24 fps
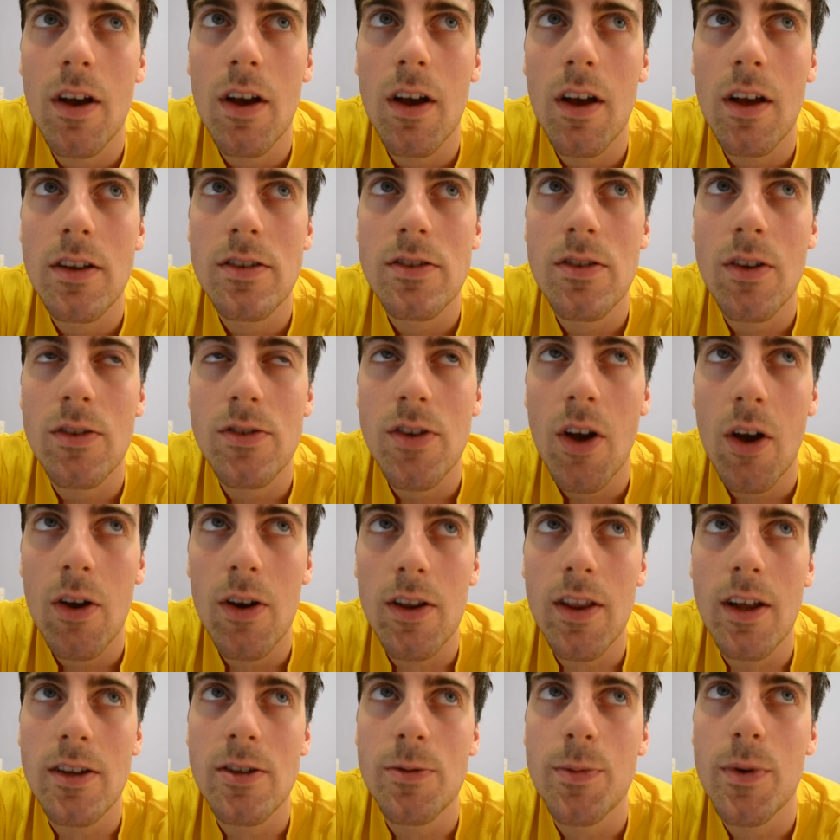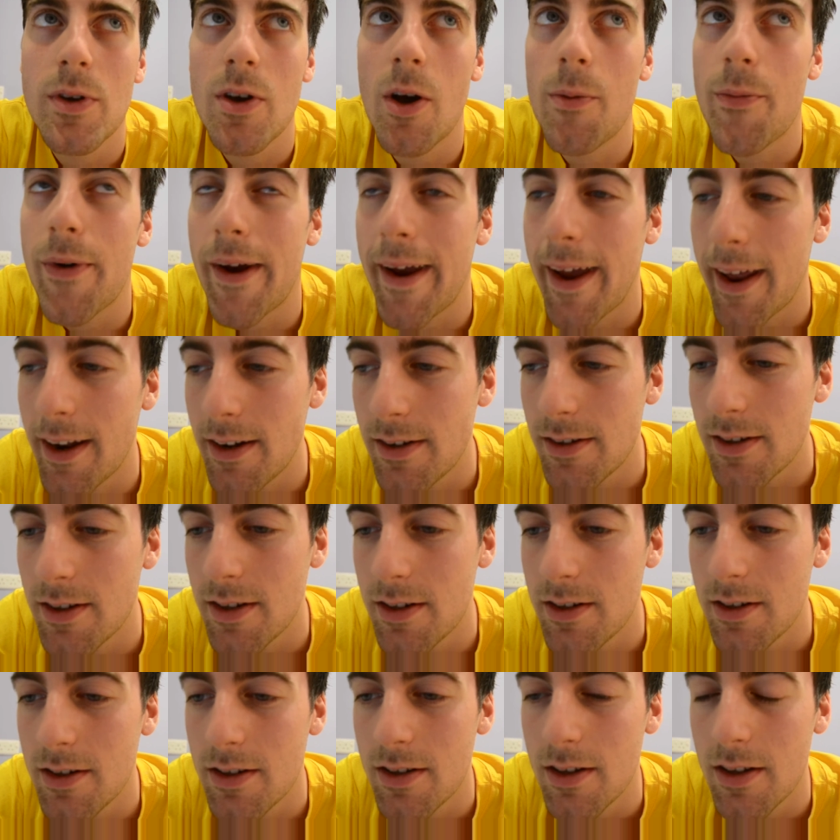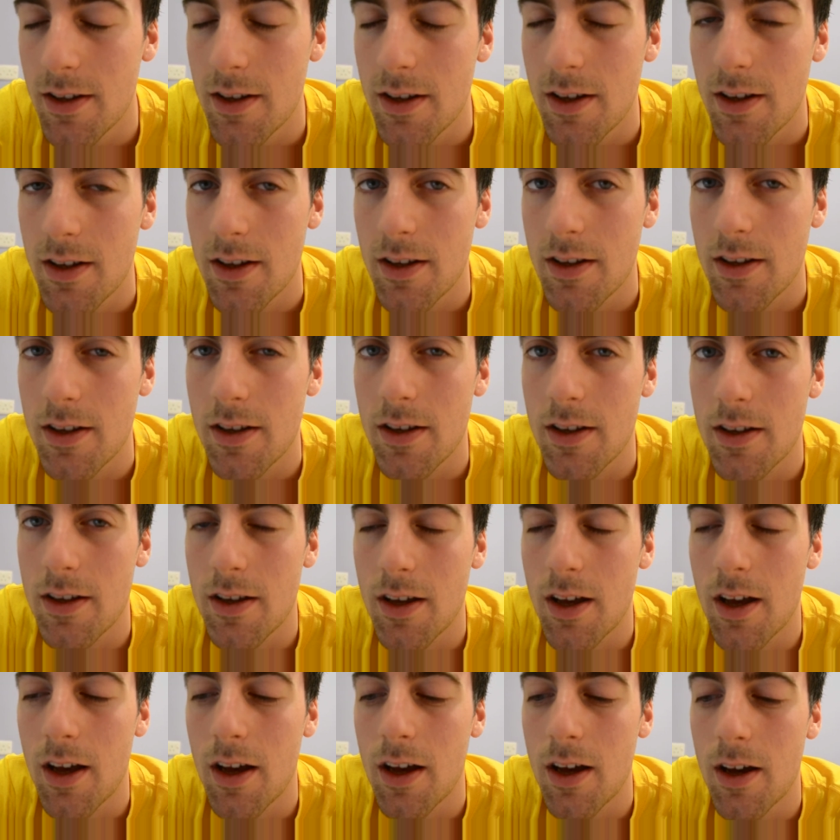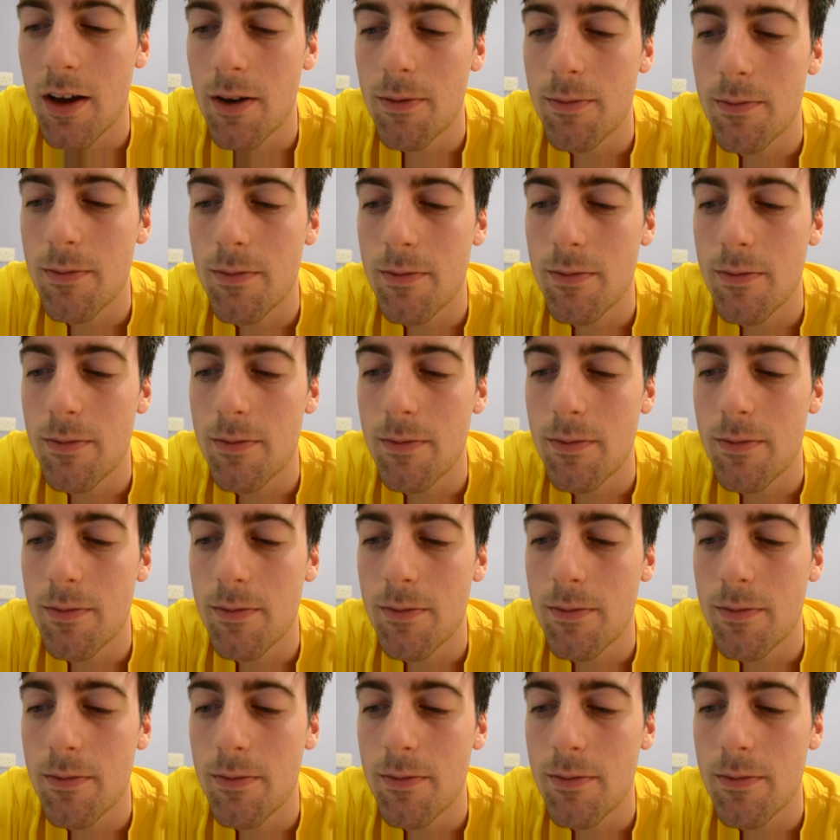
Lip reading: it's not totally there to be comprehended, but